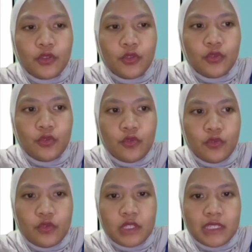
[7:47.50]

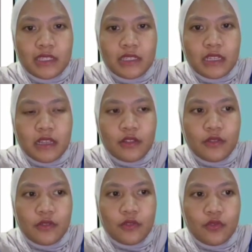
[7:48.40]
to
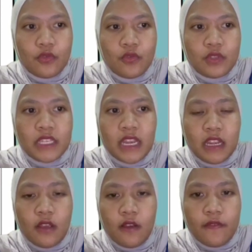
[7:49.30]

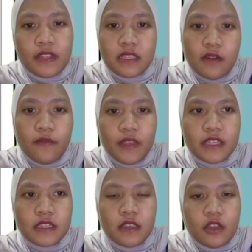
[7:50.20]
sanding off the
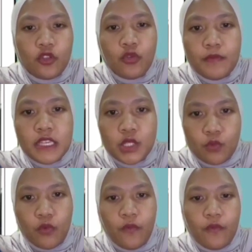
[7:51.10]
surface to be smooth.